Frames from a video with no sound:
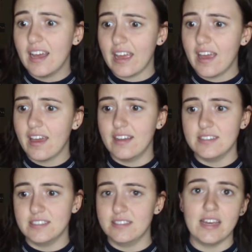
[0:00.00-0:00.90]

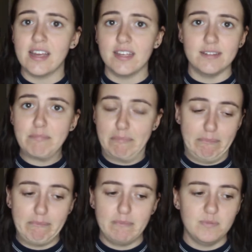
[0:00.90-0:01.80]
and they
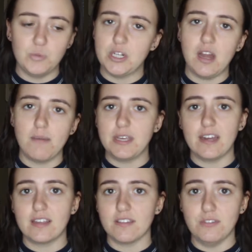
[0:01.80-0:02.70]
would not be
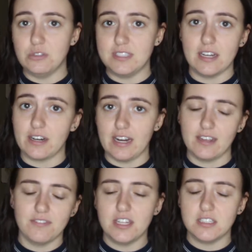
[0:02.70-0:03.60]
getting the views they are
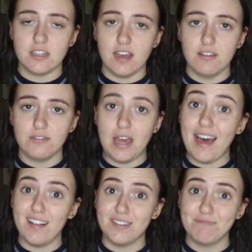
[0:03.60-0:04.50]
getting if they didn't have
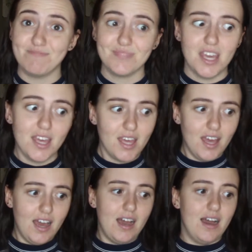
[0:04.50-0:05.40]
Elle.
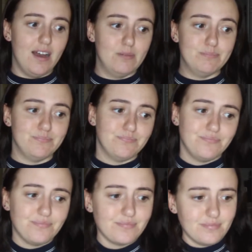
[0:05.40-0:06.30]

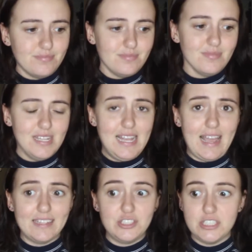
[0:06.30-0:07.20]

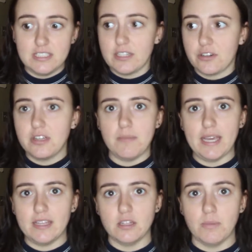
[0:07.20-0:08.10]
And she's literally
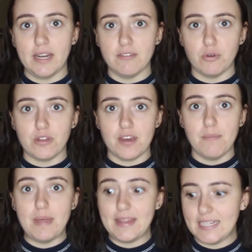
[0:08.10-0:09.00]
making their money for
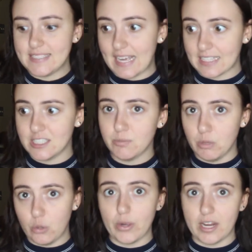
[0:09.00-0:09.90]
them, and that's
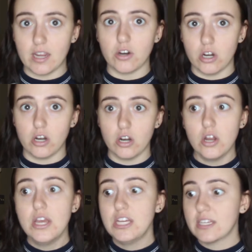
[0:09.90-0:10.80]
exploiting her,
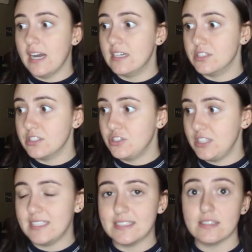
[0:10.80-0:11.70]
because
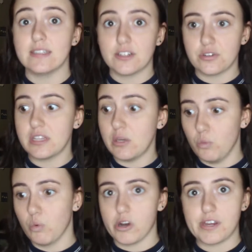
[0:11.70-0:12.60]
she is literally
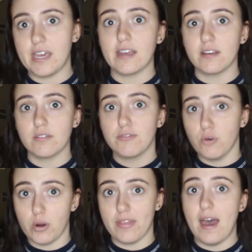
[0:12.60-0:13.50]
working
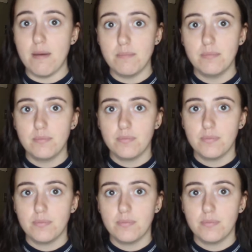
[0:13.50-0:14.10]
for them